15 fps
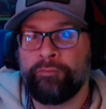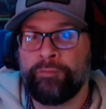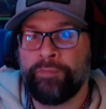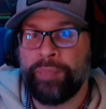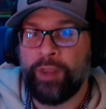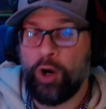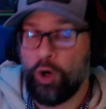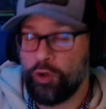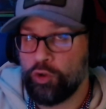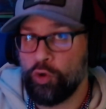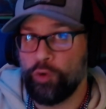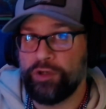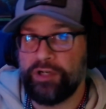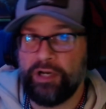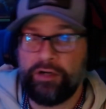
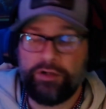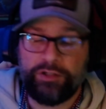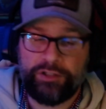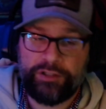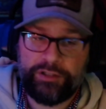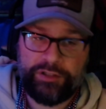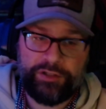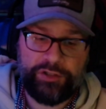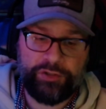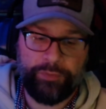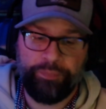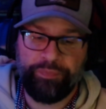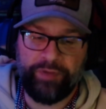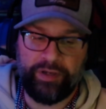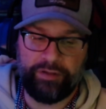hardcore characters
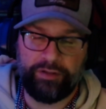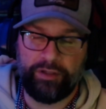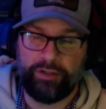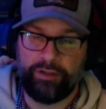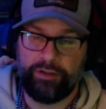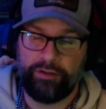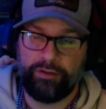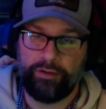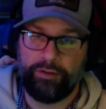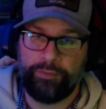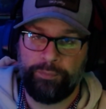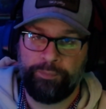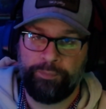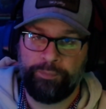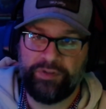and then
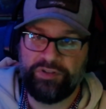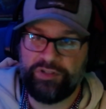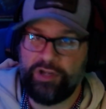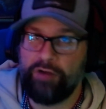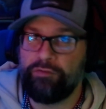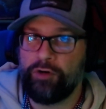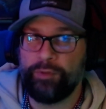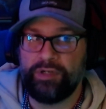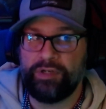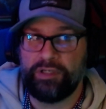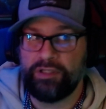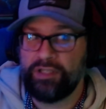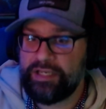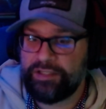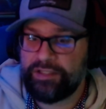see how far we
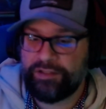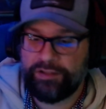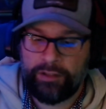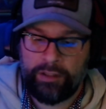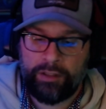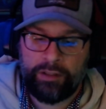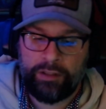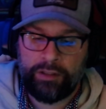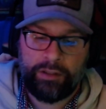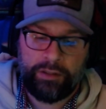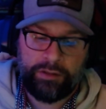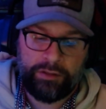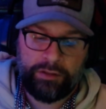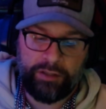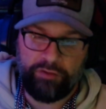can get.
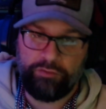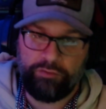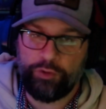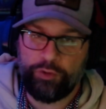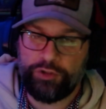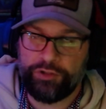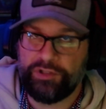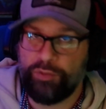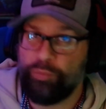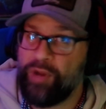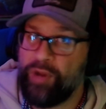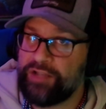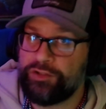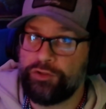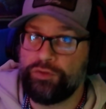Unfortunately, the
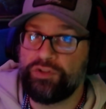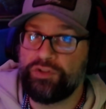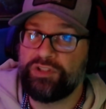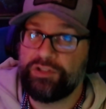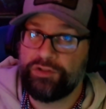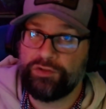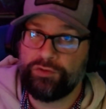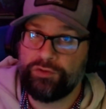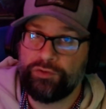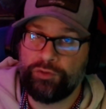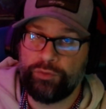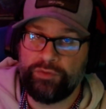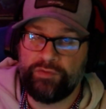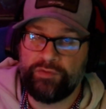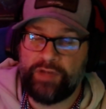past 2
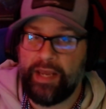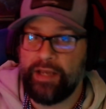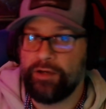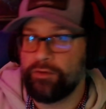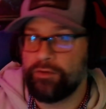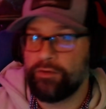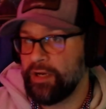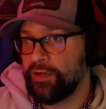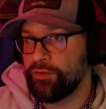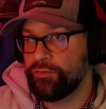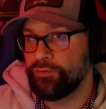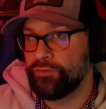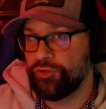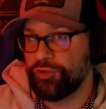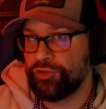seasons we've died
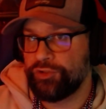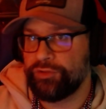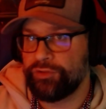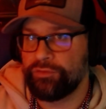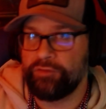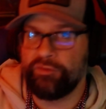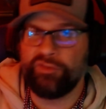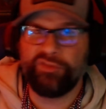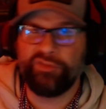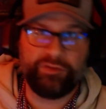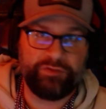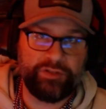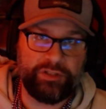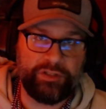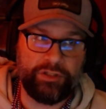around level
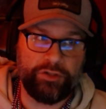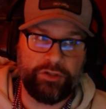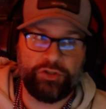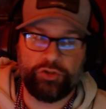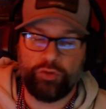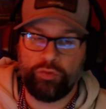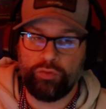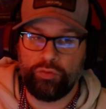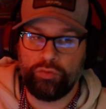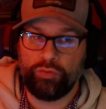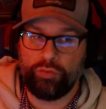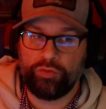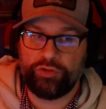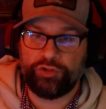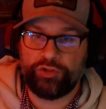50 or
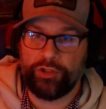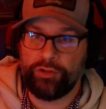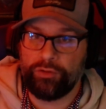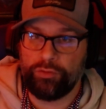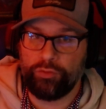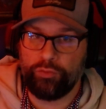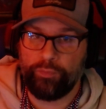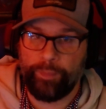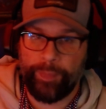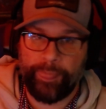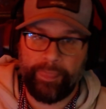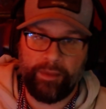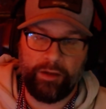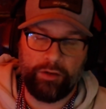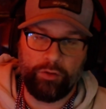so,
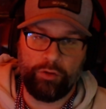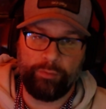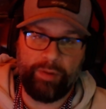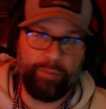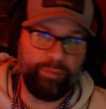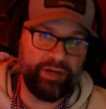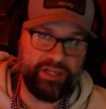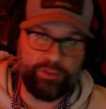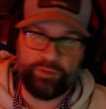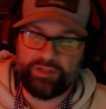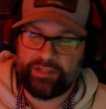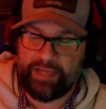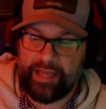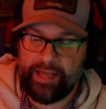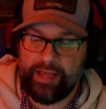or my buddy
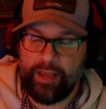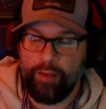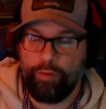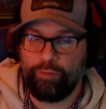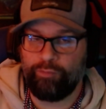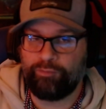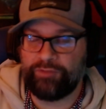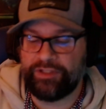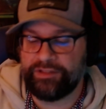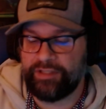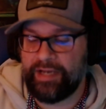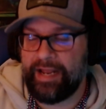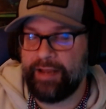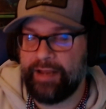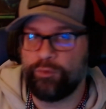would die and
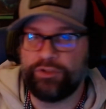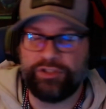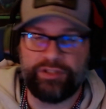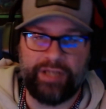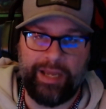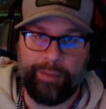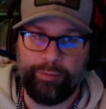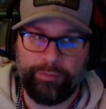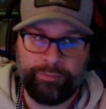then I would stop